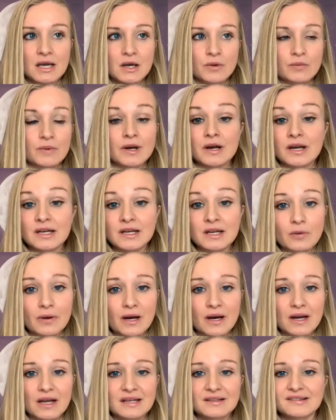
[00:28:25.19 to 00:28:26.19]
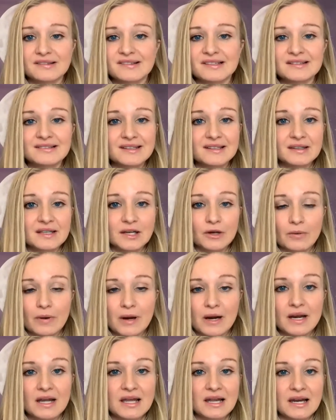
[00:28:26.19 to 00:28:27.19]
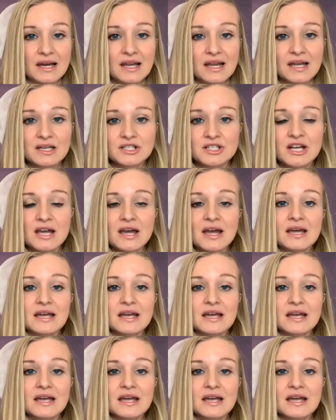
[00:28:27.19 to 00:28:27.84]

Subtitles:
we're in Aquarian season, the Aquarian age,